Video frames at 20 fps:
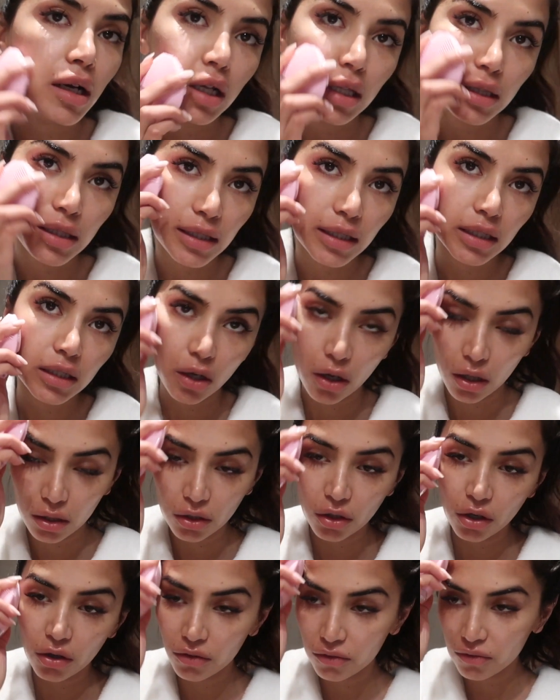Clean all
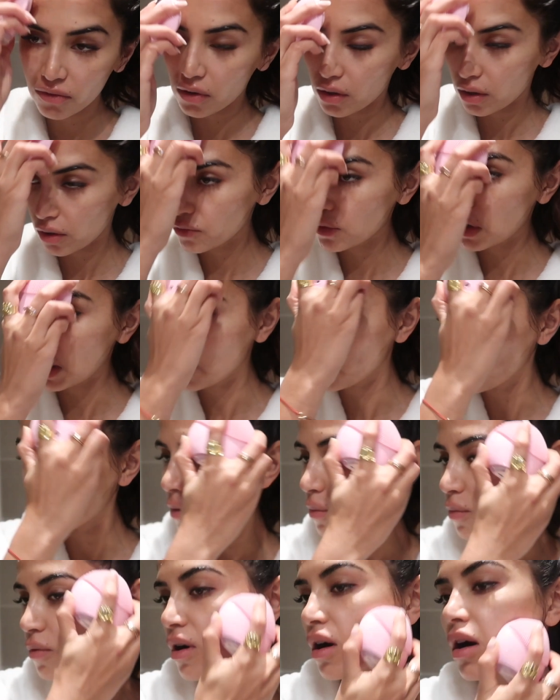over, rub,
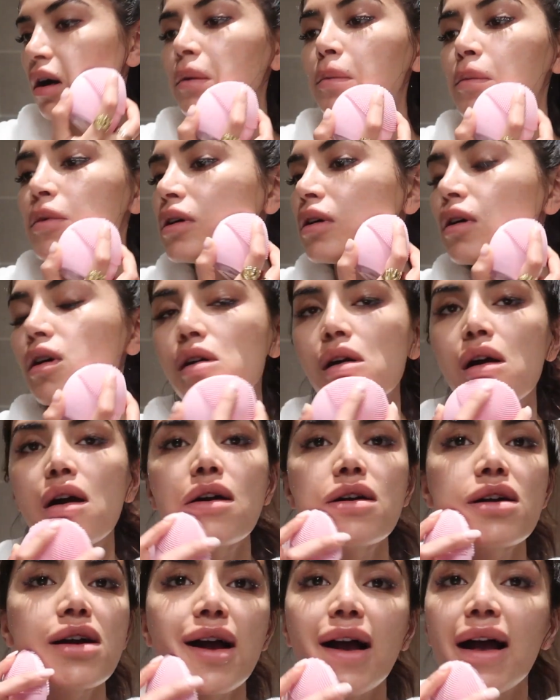rub, rub,
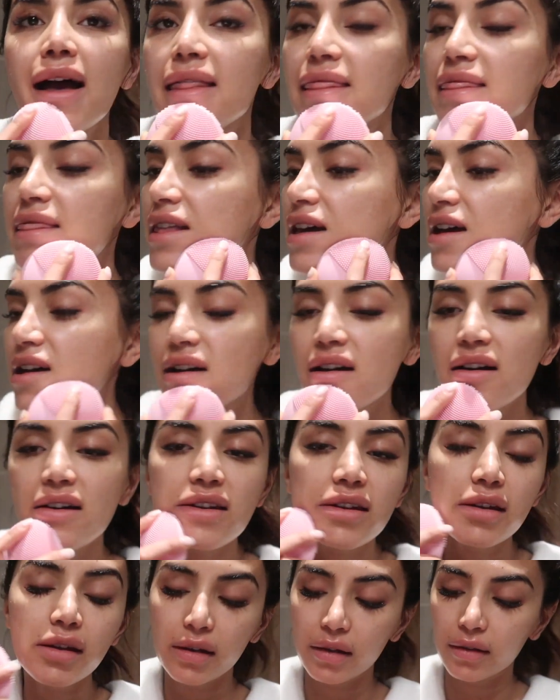and
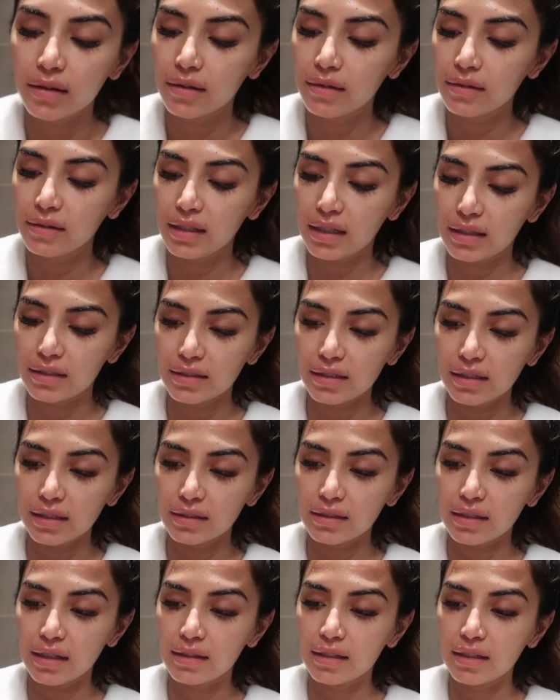then that's
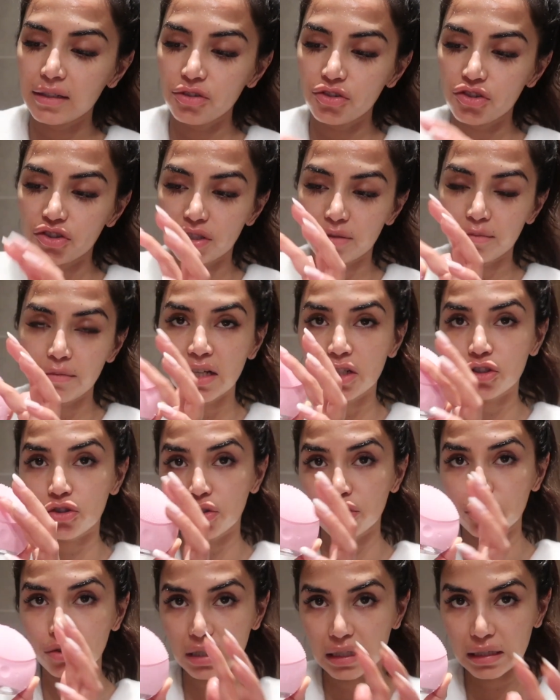it. And then you just make
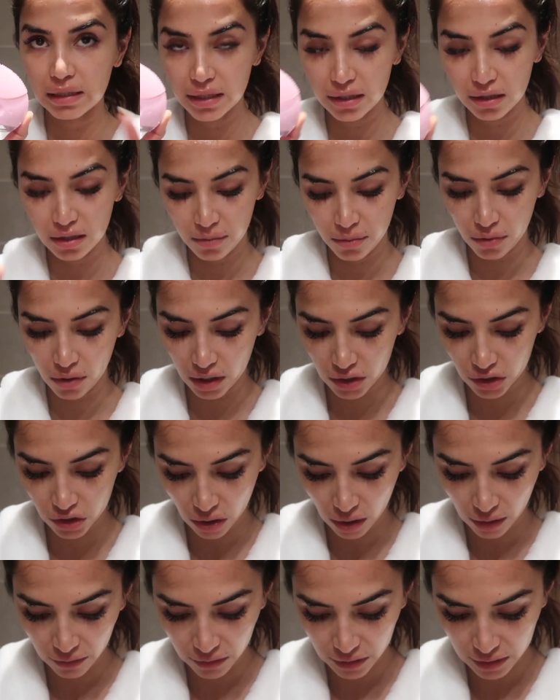sure you clean the brush,
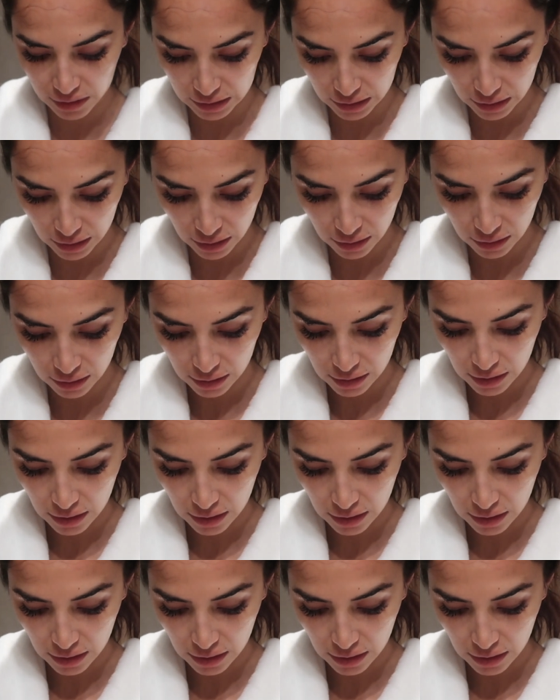obviously.